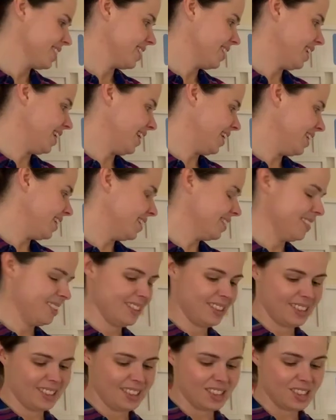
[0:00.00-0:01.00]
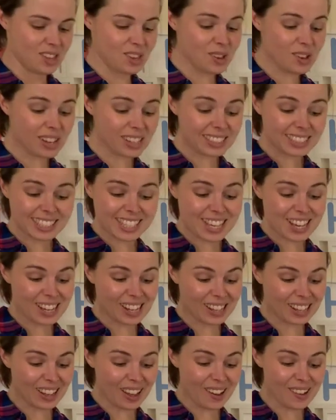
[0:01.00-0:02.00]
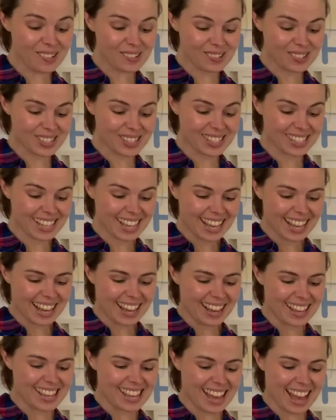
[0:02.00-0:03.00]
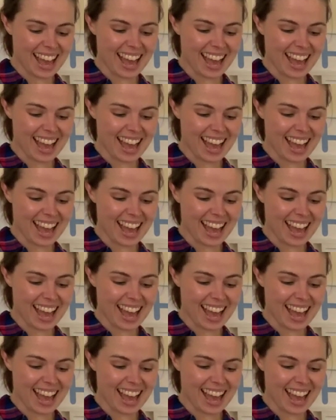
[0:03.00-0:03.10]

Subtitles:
Okay. Really close. Yeah.